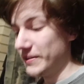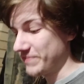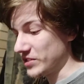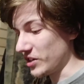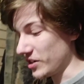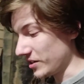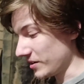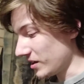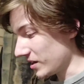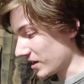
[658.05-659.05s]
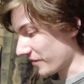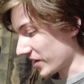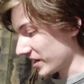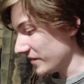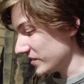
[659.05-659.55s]
So if I
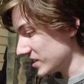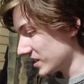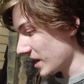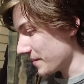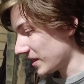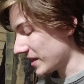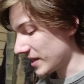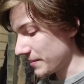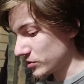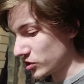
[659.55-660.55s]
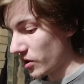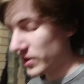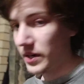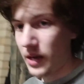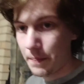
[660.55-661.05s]
can give it to them and let them tighten
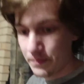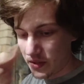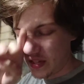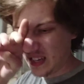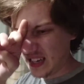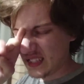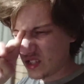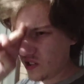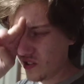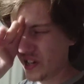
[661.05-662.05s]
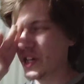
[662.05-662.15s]
it up, it's not like